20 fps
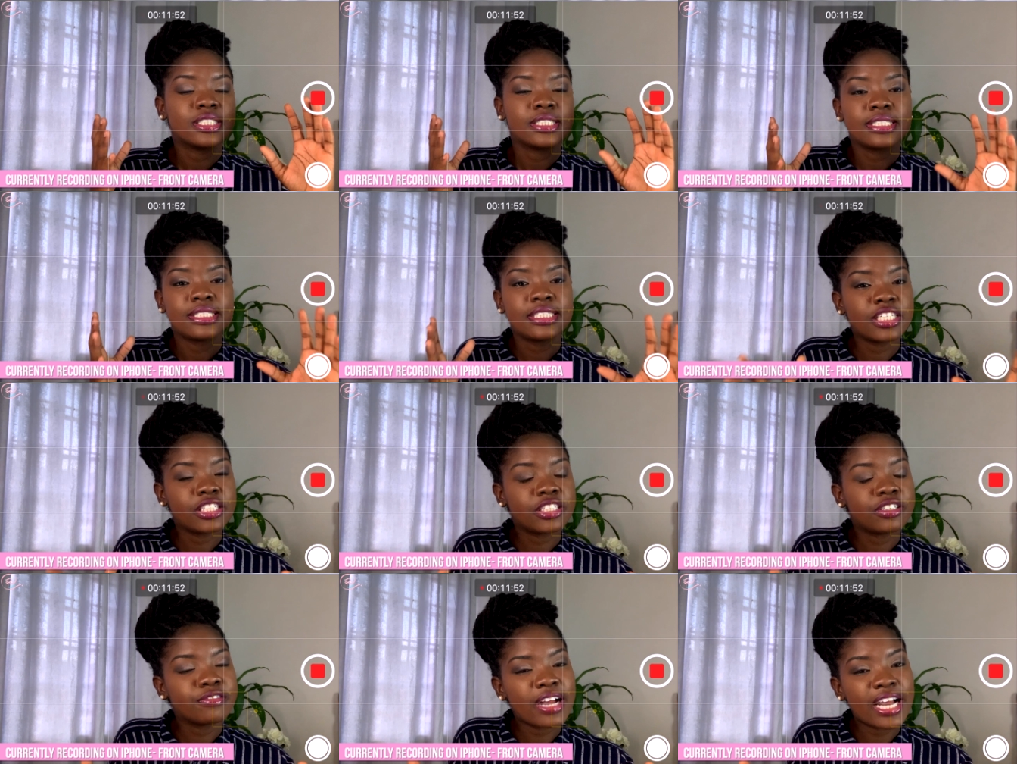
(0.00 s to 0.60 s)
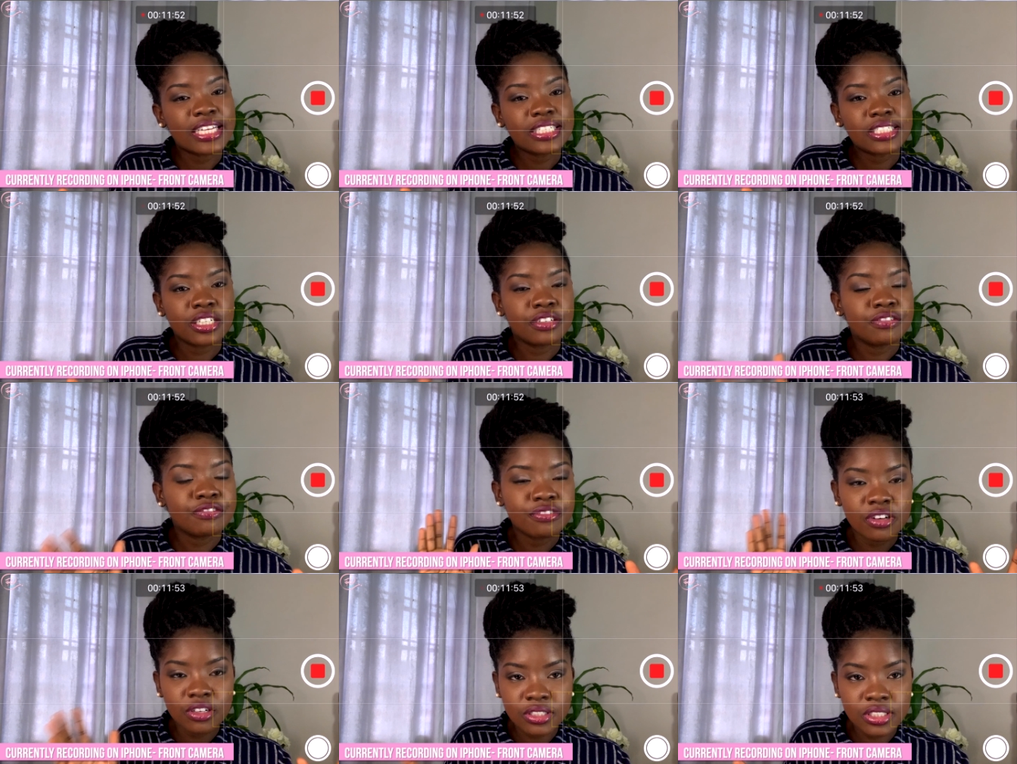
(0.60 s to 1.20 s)
just sit right
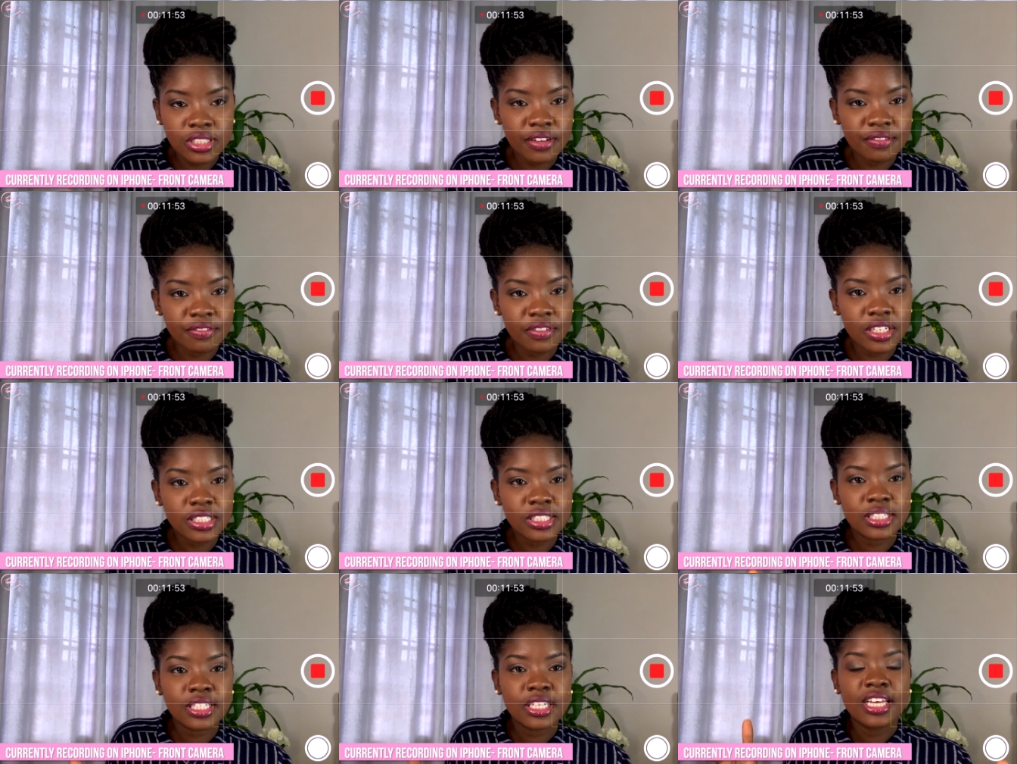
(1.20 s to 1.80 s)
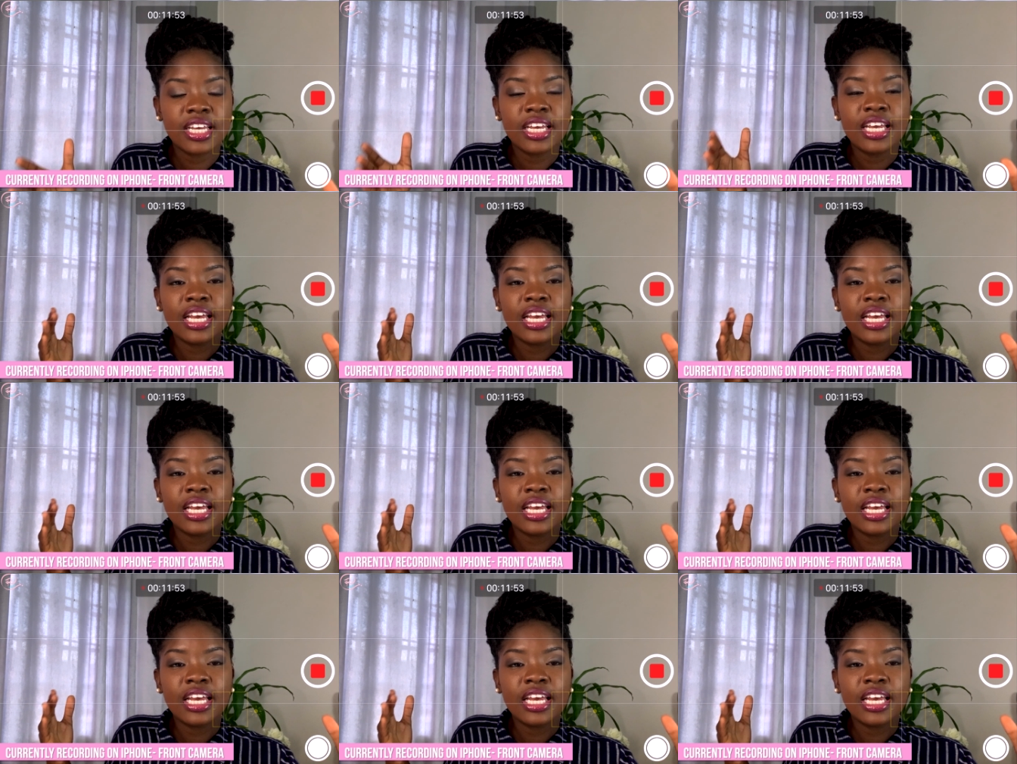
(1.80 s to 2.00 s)
in front of it.